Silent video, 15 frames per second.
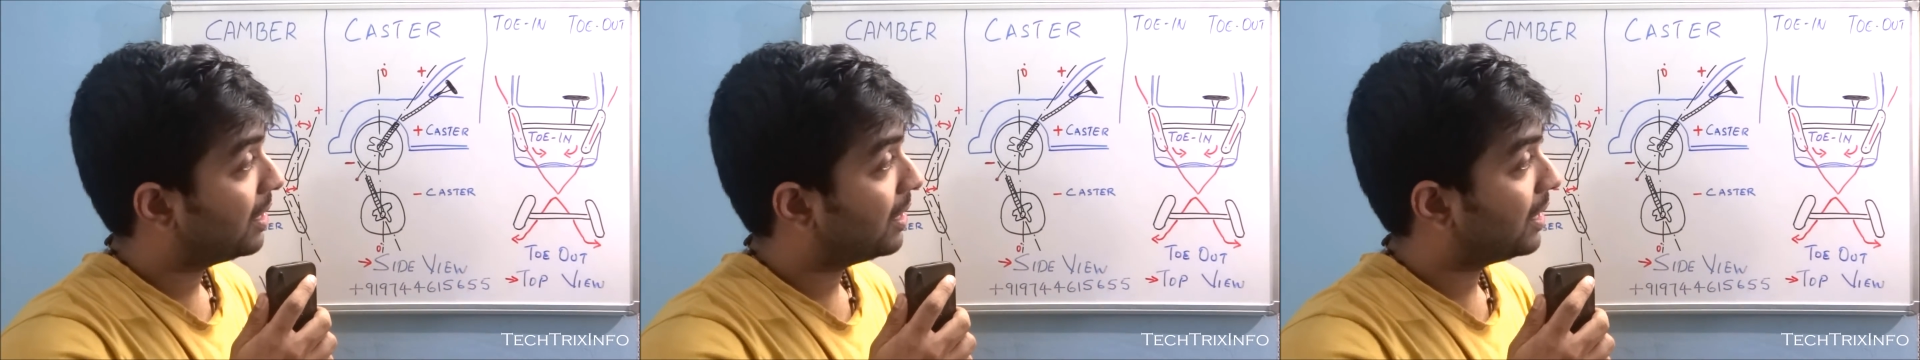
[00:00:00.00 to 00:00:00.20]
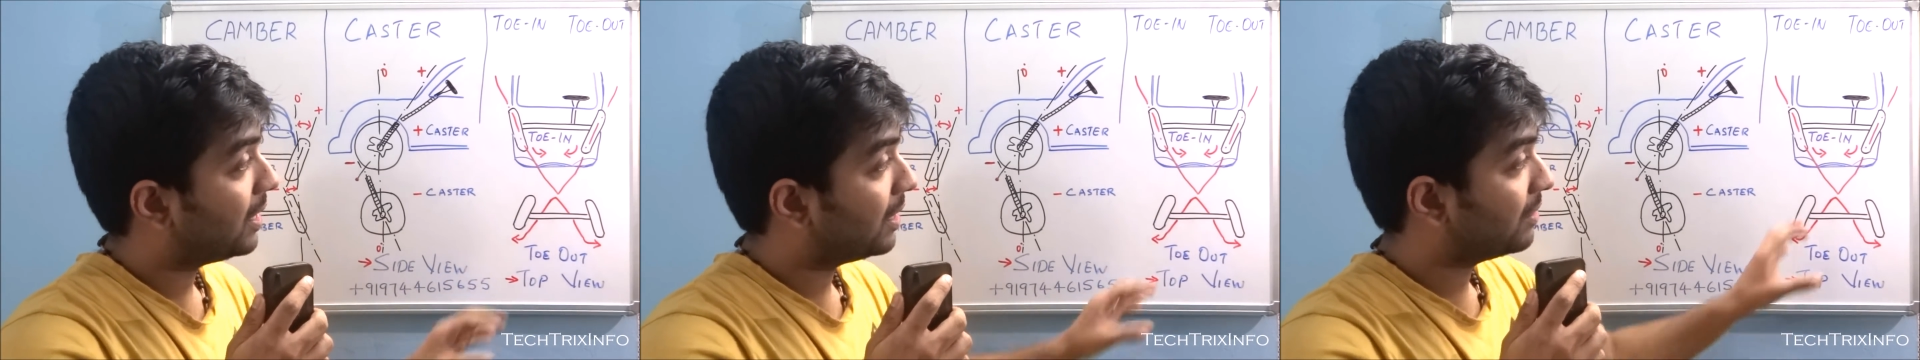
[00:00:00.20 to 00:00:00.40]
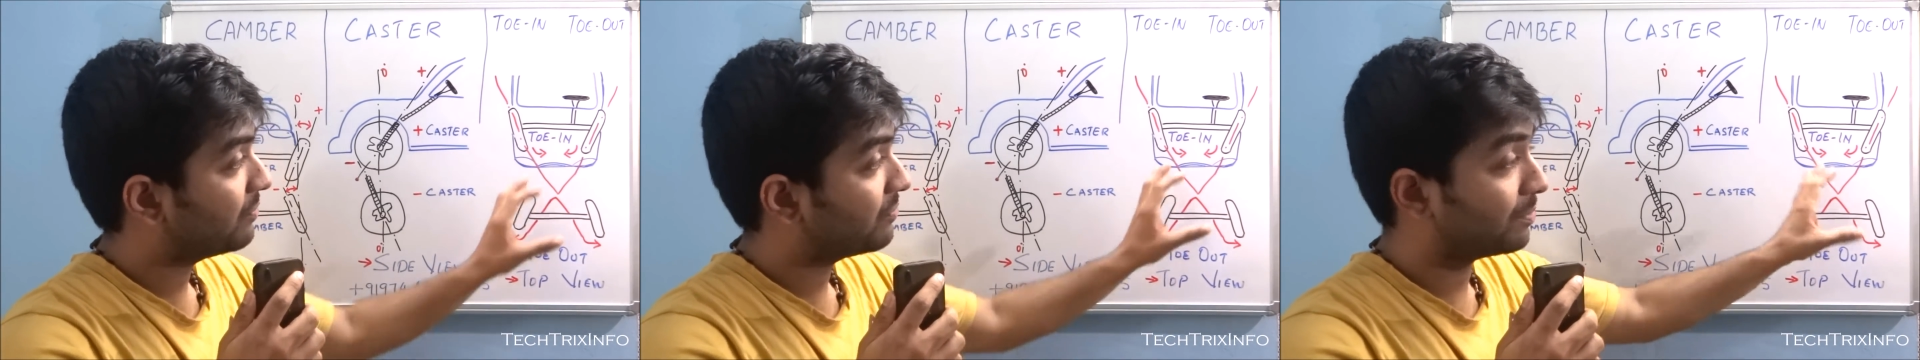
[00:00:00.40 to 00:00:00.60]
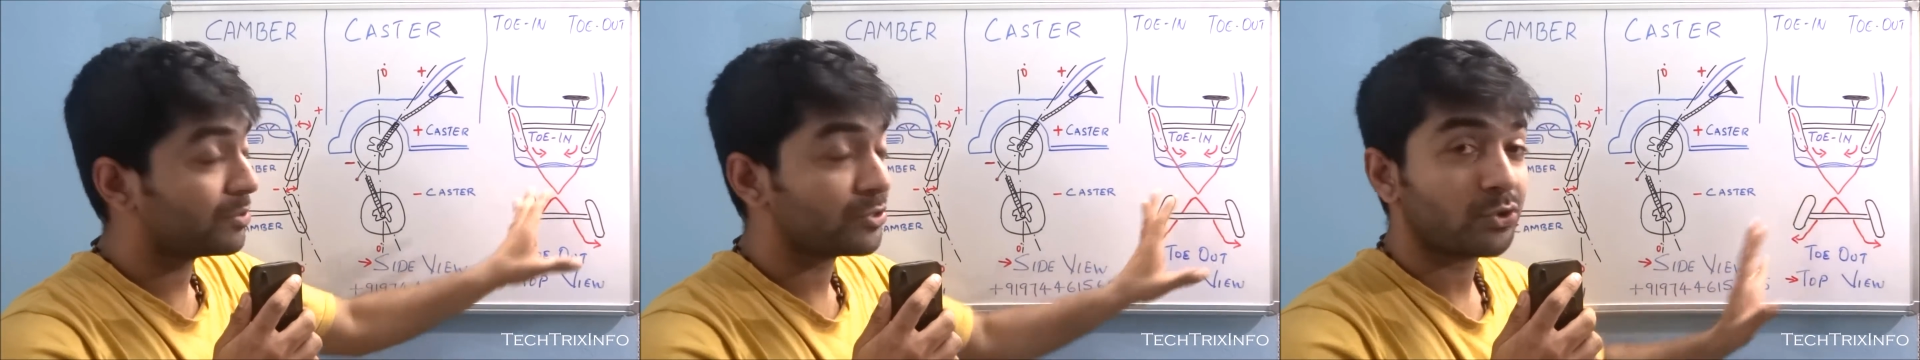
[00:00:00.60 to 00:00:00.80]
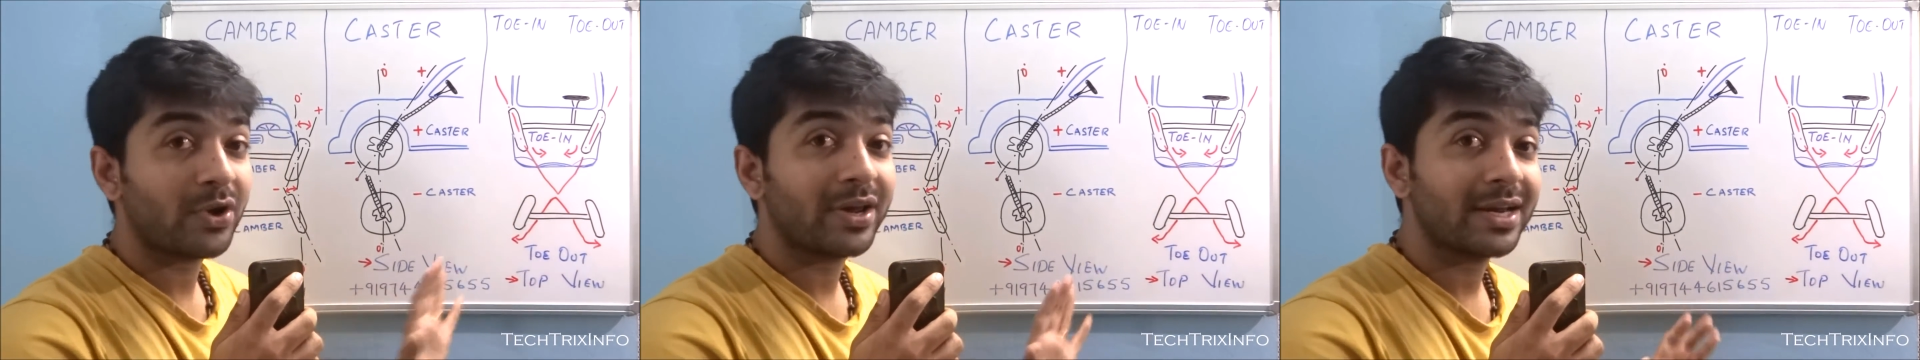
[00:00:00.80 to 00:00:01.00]
uh, from
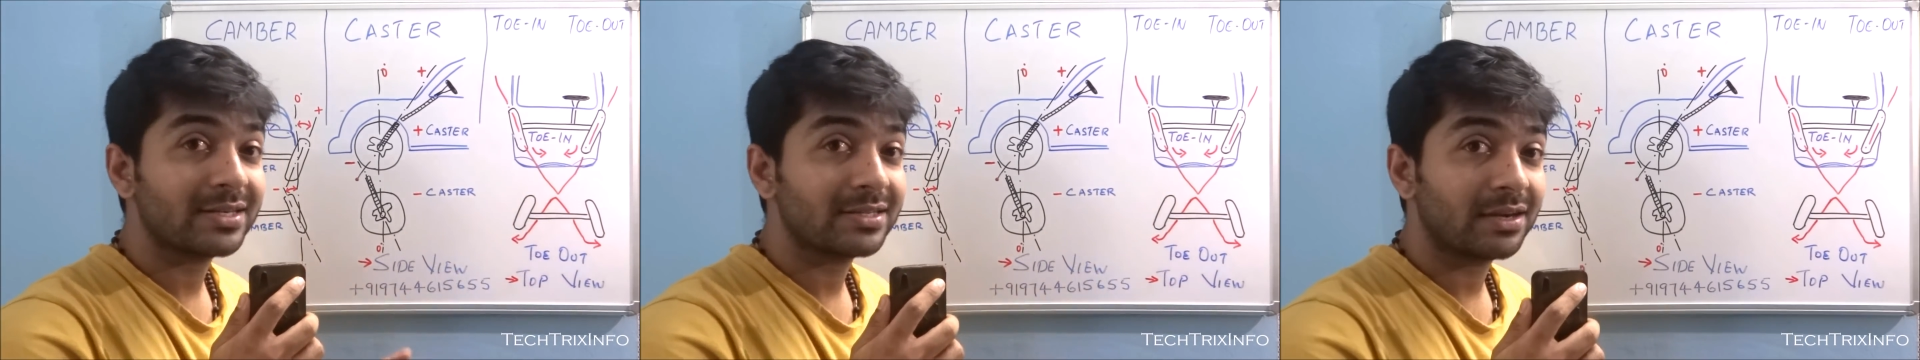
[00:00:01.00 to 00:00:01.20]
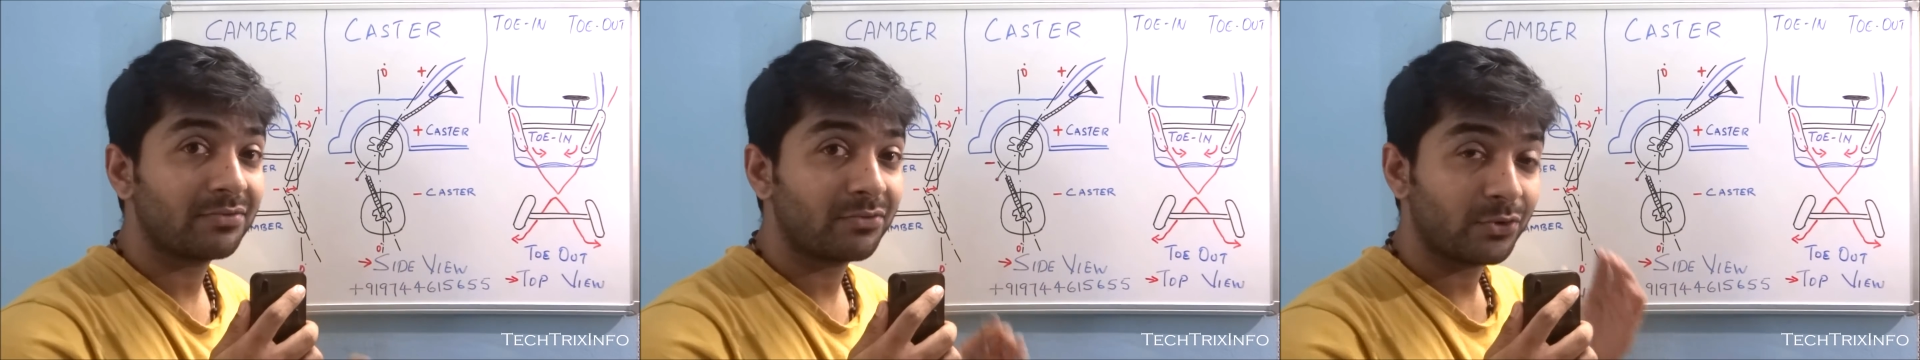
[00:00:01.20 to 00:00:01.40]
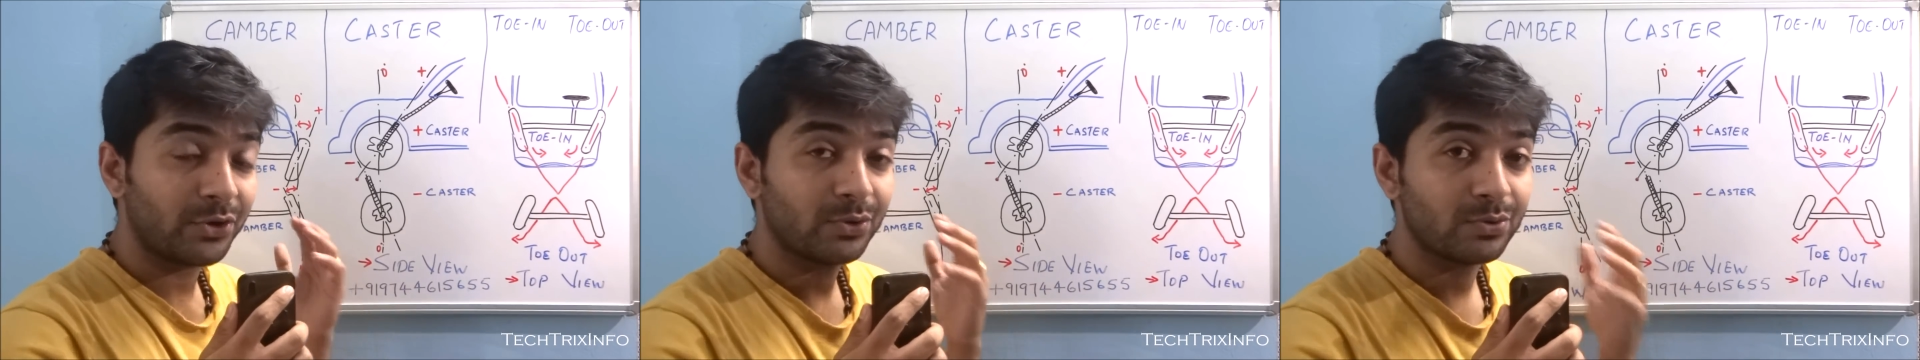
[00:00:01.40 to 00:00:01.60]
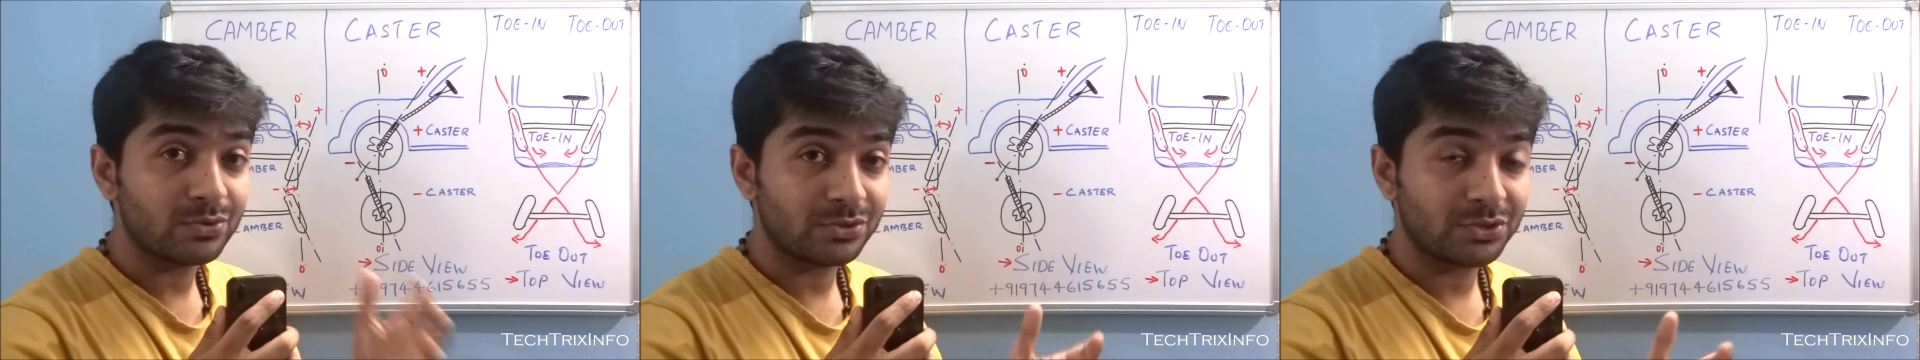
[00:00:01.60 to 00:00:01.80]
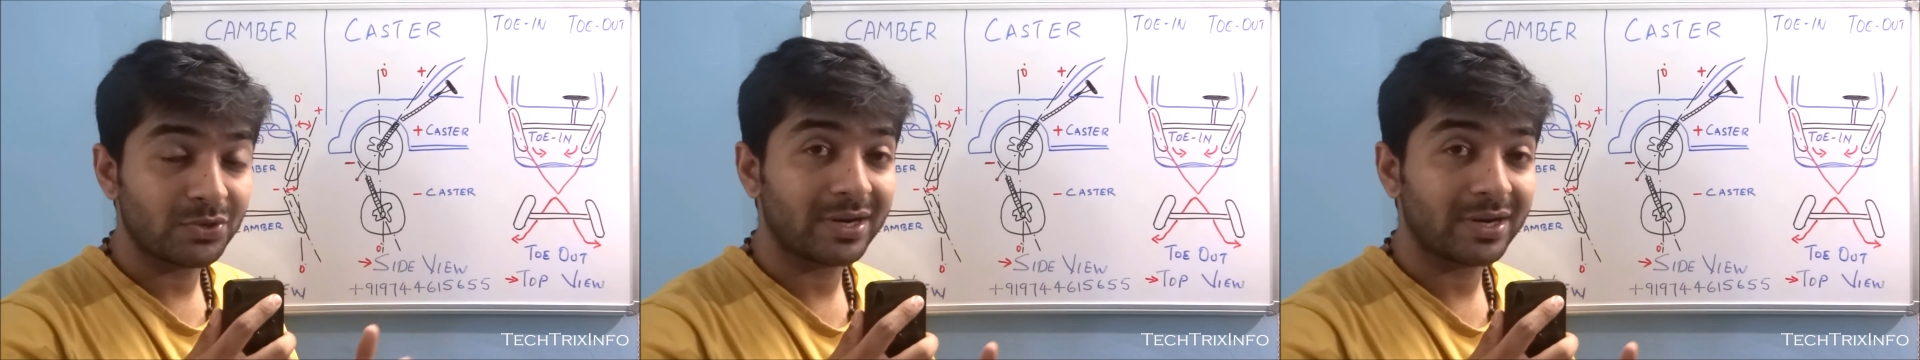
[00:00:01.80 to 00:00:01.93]
the drawing itself for you